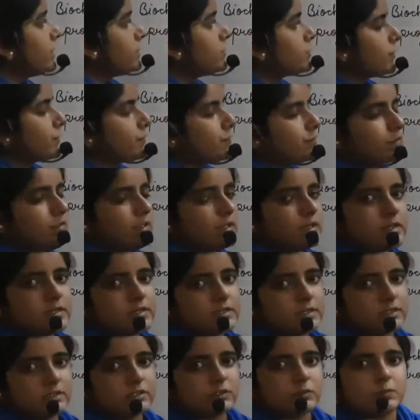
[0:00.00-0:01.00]
of cell
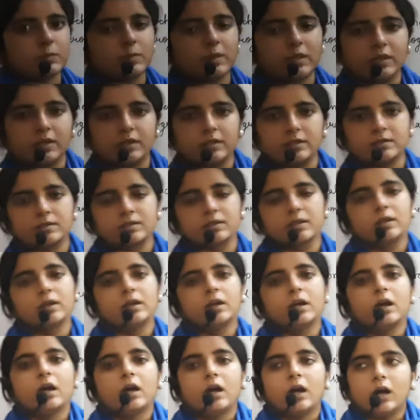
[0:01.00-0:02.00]
death means
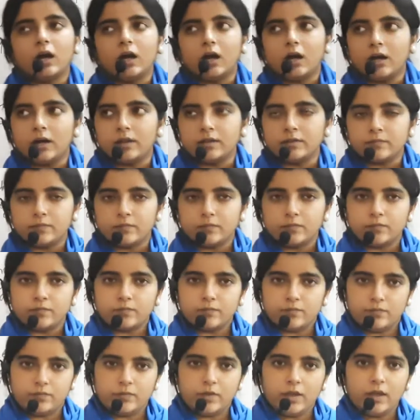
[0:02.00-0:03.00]

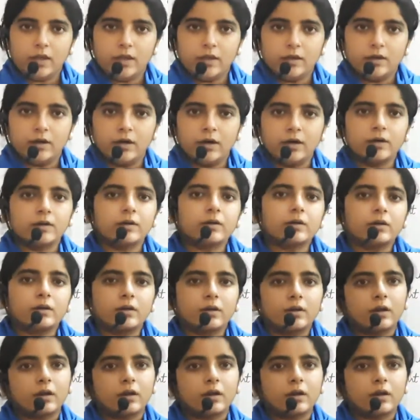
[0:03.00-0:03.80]
here